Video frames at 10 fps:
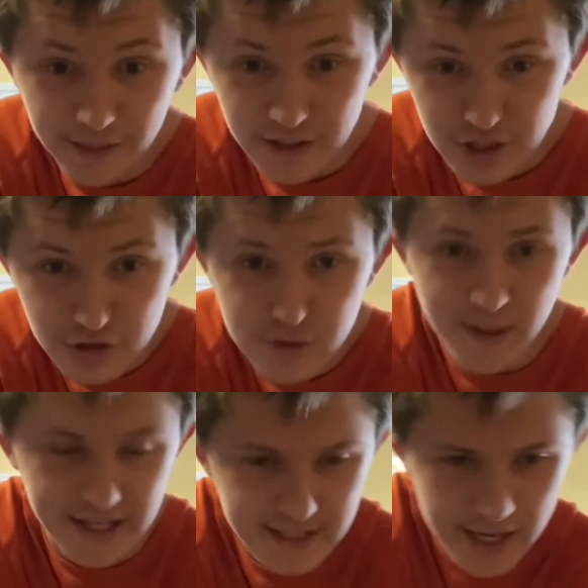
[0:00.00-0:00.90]
shoes my
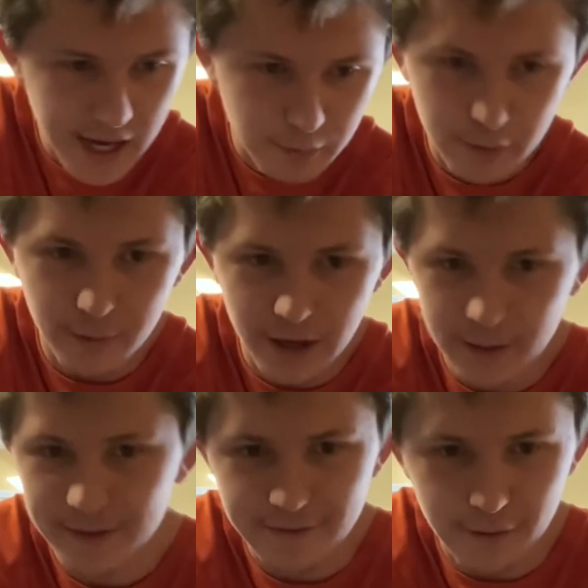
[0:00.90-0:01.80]
dad would wear
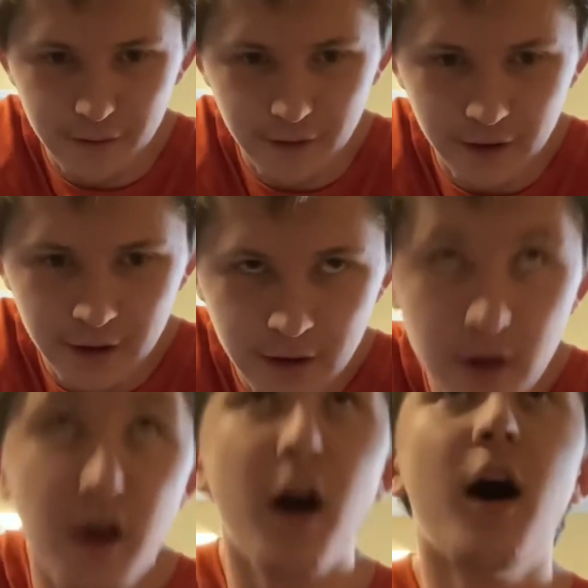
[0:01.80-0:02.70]
before.
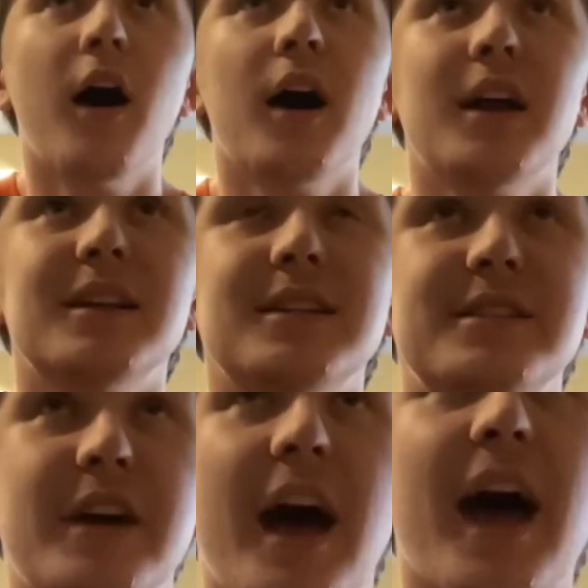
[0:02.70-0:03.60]

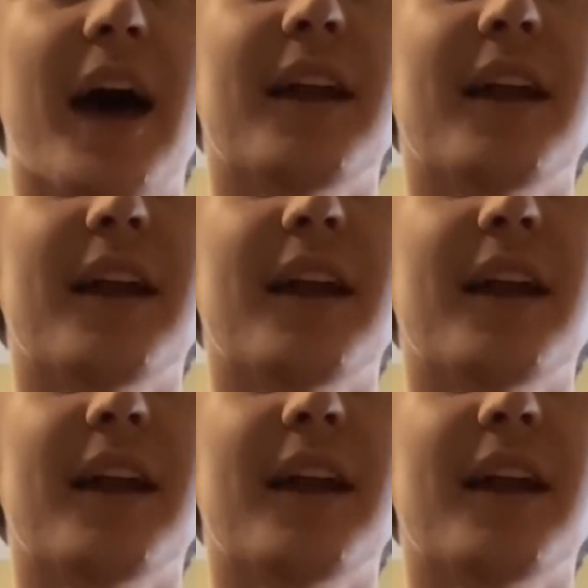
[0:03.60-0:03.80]
Dad?